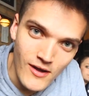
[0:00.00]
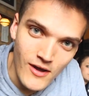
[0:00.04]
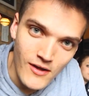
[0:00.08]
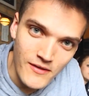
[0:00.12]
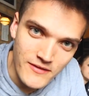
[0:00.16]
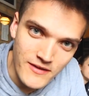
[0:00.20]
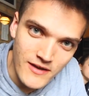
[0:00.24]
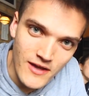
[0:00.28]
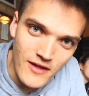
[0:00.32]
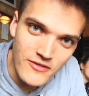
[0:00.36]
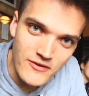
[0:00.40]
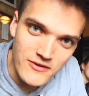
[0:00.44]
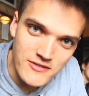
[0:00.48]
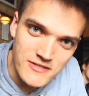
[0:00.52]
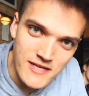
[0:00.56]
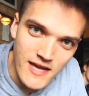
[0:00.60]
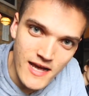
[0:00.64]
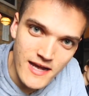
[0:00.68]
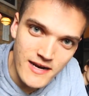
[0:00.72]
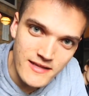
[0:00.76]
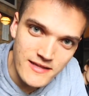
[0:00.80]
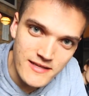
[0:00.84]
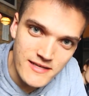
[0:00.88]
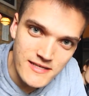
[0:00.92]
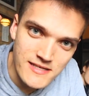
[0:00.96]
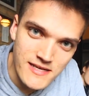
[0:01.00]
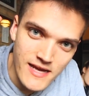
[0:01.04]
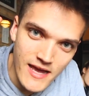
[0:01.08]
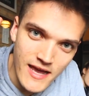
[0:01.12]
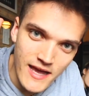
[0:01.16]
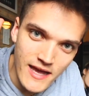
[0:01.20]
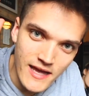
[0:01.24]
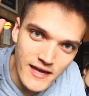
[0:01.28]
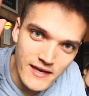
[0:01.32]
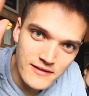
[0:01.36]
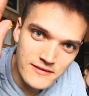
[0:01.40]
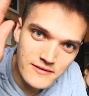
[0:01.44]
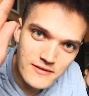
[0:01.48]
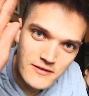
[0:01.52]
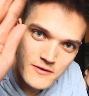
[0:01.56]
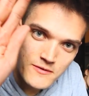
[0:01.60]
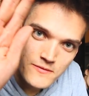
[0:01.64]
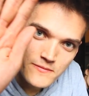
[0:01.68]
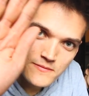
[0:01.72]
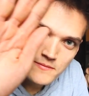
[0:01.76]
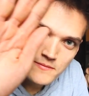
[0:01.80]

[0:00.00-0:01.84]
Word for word: on the other side of this hand.